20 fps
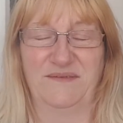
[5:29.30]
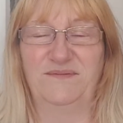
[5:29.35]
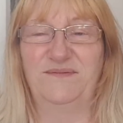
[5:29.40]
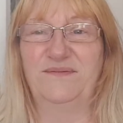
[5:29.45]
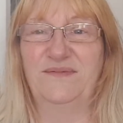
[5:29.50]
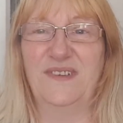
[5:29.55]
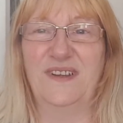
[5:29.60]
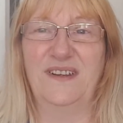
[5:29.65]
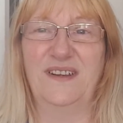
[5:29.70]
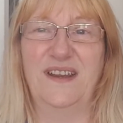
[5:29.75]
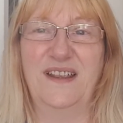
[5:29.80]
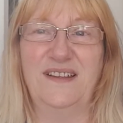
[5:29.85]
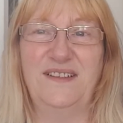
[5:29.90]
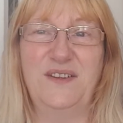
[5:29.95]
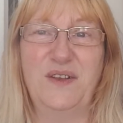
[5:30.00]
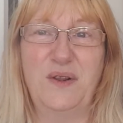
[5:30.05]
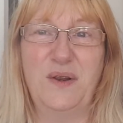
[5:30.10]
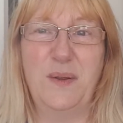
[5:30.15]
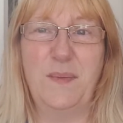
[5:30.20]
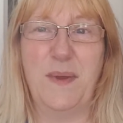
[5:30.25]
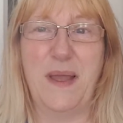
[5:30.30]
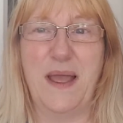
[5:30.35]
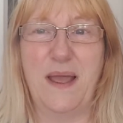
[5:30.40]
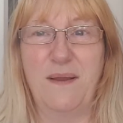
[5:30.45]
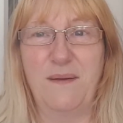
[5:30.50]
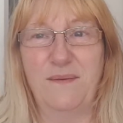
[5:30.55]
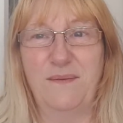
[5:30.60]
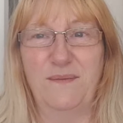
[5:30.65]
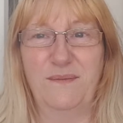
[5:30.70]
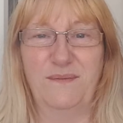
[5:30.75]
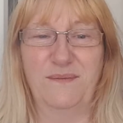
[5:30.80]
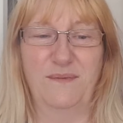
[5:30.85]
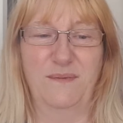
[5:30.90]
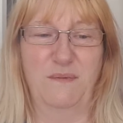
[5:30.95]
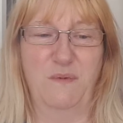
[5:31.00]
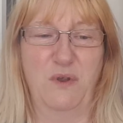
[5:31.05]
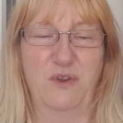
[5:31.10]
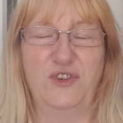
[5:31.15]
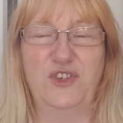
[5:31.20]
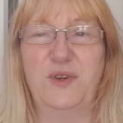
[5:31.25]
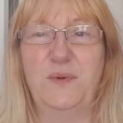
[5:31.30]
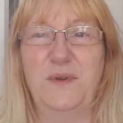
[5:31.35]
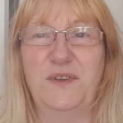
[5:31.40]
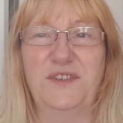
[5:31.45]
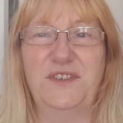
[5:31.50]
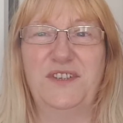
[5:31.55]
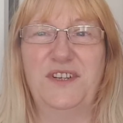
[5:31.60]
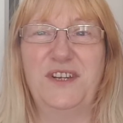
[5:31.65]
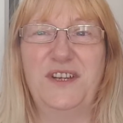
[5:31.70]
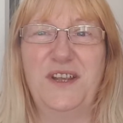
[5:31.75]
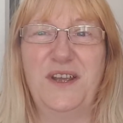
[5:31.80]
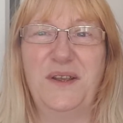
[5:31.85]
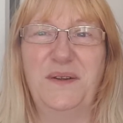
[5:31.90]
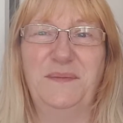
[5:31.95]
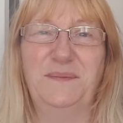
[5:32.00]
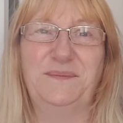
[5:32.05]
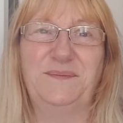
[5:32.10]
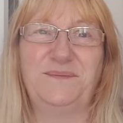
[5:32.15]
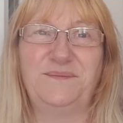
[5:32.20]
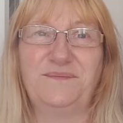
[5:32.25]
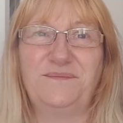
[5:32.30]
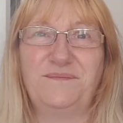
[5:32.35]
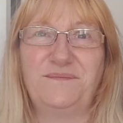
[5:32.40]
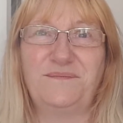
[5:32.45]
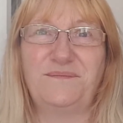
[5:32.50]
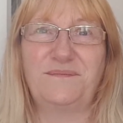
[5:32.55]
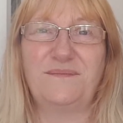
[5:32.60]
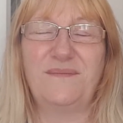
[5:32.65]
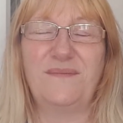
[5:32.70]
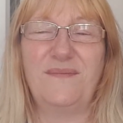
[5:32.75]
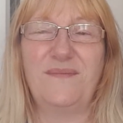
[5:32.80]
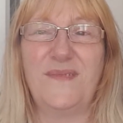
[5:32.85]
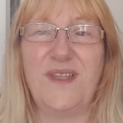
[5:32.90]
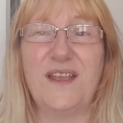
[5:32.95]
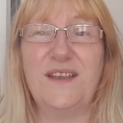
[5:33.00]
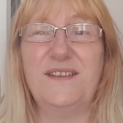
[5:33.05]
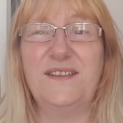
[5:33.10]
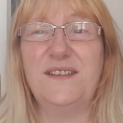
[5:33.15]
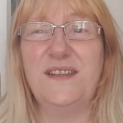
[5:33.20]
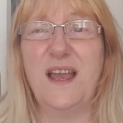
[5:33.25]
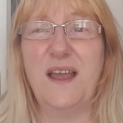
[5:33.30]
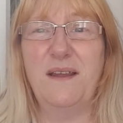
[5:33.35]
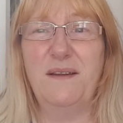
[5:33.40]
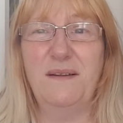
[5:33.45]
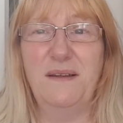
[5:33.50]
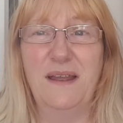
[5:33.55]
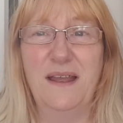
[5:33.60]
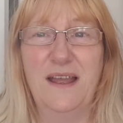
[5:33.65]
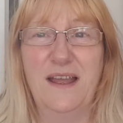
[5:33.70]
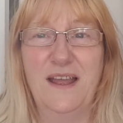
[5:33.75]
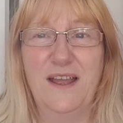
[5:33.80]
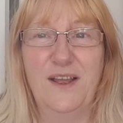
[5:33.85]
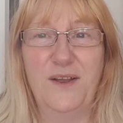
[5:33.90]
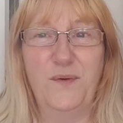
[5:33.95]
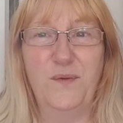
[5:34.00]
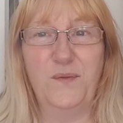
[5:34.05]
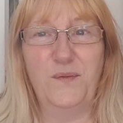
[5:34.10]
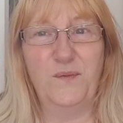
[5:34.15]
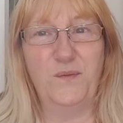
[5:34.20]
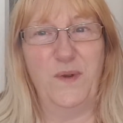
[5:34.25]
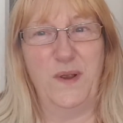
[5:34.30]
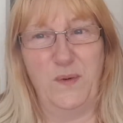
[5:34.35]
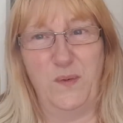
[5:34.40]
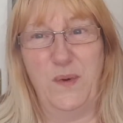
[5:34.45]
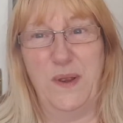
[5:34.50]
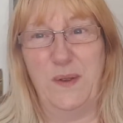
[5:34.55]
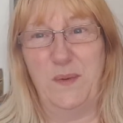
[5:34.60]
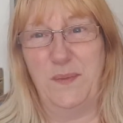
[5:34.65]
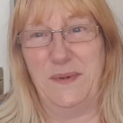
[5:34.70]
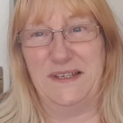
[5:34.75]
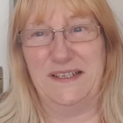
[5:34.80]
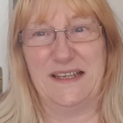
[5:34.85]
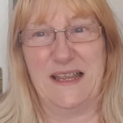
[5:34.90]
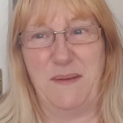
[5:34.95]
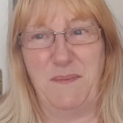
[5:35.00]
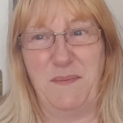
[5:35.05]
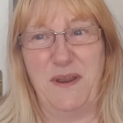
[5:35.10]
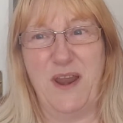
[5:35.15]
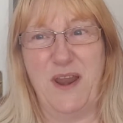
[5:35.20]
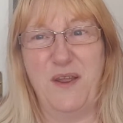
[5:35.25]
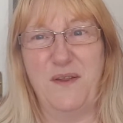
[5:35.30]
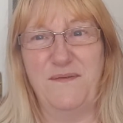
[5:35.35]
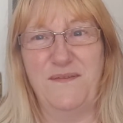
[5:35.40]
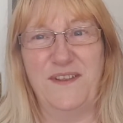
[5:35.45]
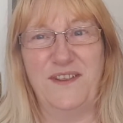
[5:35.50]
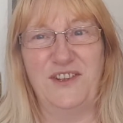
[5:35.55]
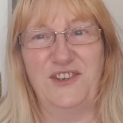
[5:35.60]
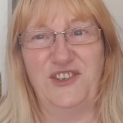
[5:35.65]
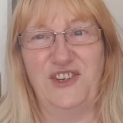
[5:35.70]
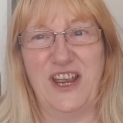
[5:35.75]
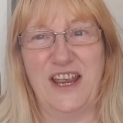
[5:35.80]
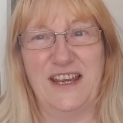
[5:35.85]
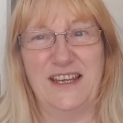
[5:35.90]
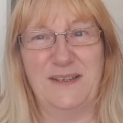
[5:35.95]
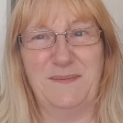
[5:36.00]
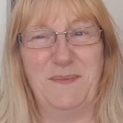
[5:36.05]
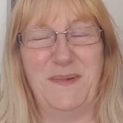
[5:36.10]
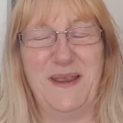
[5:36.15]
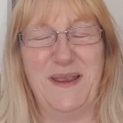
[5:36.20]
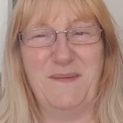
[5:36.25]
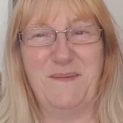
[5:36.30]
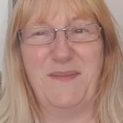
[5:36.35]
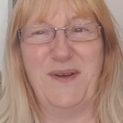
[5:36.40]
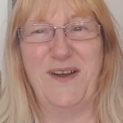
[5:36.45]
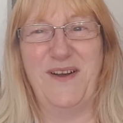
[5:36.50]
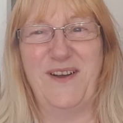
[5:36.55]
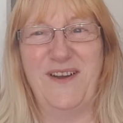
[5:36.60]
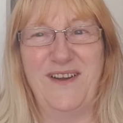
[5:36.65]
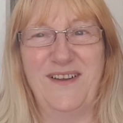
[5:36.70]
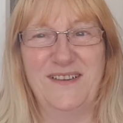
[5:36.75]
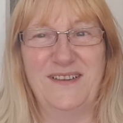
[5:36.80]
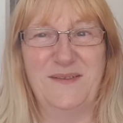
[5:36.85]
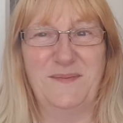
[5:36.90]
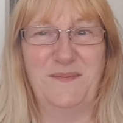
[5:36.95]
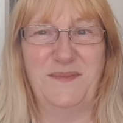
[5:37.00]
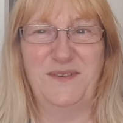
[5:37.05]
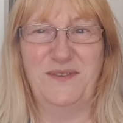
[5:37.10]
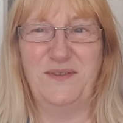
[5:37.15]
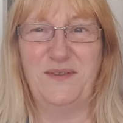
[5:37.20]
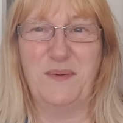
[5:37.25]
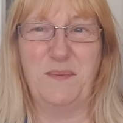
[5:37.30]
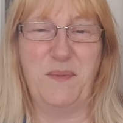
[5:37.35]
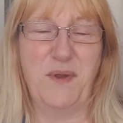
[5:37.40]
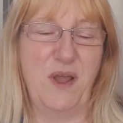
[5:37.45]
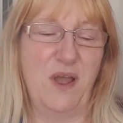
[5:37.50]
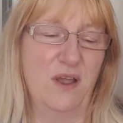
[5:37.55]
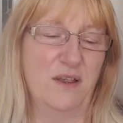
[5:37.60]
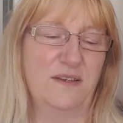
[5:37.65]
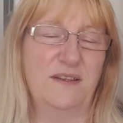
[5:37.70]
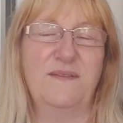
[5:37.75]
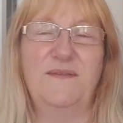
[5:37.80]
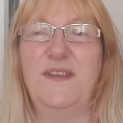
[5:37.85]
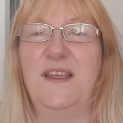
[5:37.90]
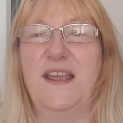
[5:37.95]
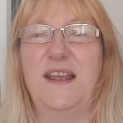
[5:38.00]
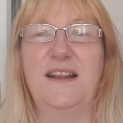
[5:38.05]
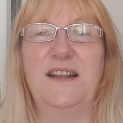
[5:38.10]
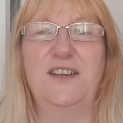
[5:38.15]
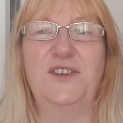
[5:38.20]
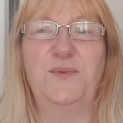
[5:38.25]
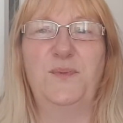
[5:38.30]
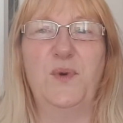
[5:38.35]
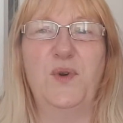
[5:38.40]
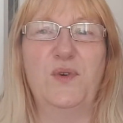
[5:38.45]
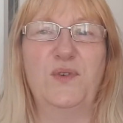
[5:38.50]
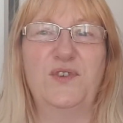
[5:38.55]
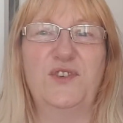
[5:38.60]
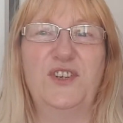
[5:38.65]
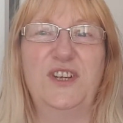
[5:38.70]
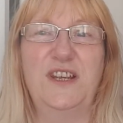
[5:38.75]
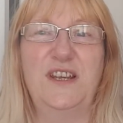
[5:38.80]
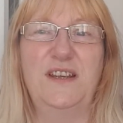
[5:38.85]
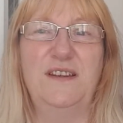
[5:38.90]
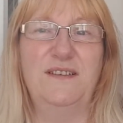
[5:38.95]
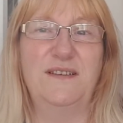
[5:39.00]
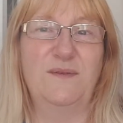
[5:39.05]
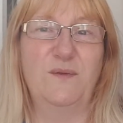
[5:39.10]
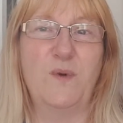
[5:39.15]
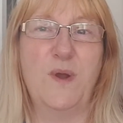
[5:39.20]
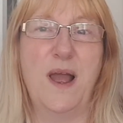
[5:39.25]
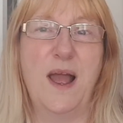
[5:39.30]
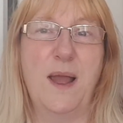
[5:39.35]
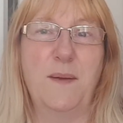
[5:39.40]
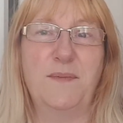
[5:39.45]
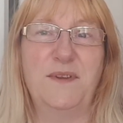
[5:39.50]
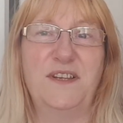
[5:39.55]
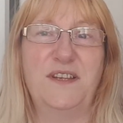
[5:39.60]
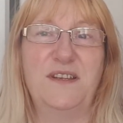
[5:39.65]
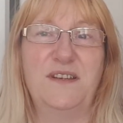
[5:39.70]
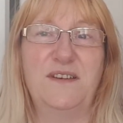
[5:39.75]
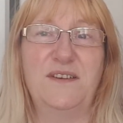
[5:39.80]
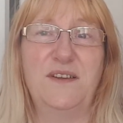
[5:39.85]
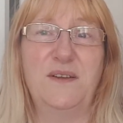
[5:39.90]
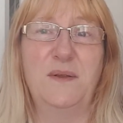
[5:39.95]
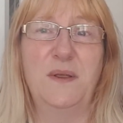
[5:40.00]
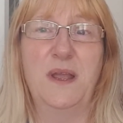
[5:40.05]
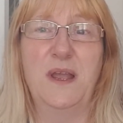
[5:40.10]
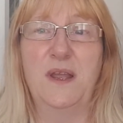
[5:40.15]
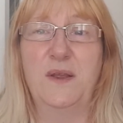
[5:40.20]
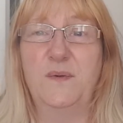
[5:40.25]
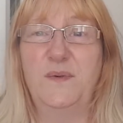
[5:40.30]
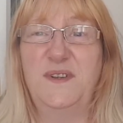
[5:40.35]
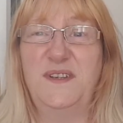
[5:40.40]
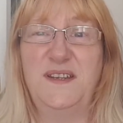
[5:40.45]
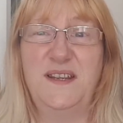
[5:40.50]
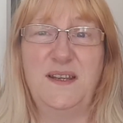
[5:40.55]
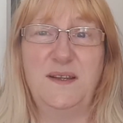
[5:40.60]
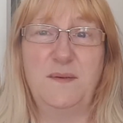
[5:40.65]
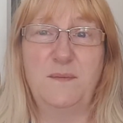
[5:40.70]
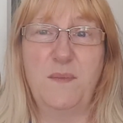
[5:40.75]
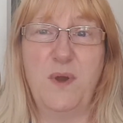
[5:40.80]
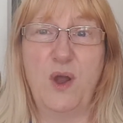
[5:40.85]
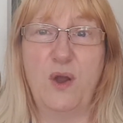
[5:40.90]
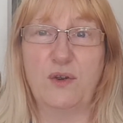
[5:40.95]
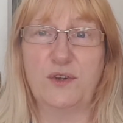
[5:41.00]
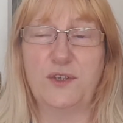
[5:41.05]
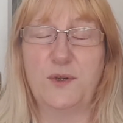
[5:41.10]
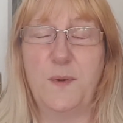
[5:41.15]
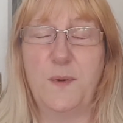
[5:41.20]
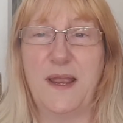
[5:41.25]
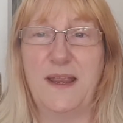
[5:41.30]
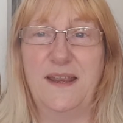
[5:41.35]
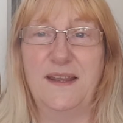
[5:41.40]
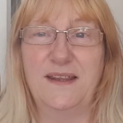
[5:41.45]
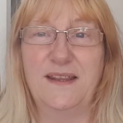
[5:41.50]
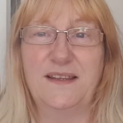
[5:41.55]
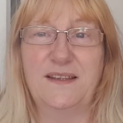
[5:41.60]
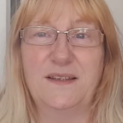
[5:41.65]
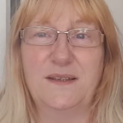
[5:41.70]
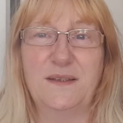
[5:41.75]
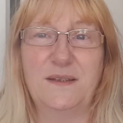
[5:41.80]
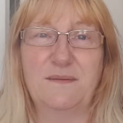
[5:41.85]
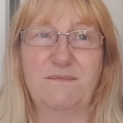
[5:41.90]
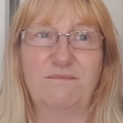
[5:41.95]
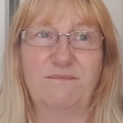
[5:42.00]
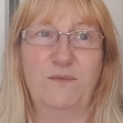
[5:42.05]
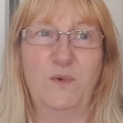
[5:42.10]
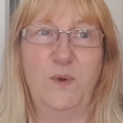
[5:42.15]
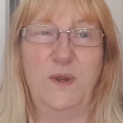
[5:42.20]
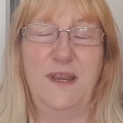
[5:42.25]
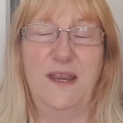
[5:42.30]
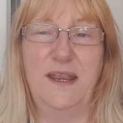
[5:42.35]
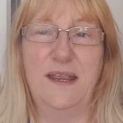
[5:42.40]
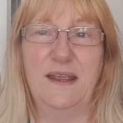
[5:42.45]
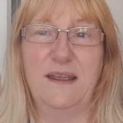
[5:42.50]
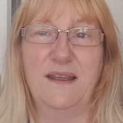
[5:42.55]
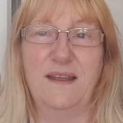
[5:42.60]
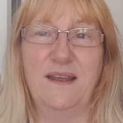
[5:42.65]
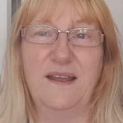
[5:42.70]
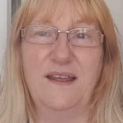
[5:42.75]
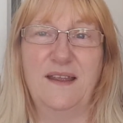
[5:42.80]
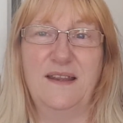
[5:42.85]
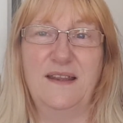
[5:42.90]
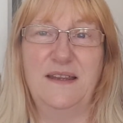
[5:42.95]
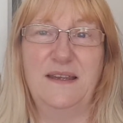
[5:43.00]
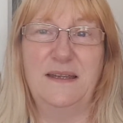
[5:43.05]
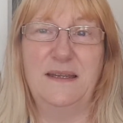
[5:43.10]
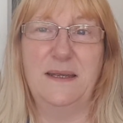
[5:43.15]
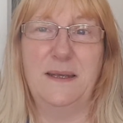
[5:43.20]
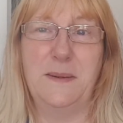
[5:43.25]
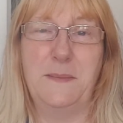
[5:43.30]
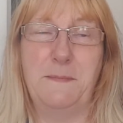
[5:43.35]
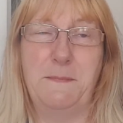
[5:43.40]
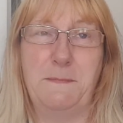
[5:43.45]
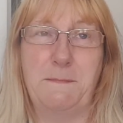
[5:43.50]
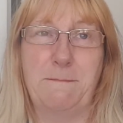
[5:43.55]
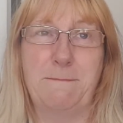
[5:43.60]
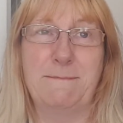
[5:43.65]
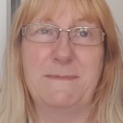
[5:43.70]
and it's all about what she wants to do. So we will be skipping over the Shakespeare parts, but other parts of the English book she's quite happy to do. We did Mark Twain this week and um,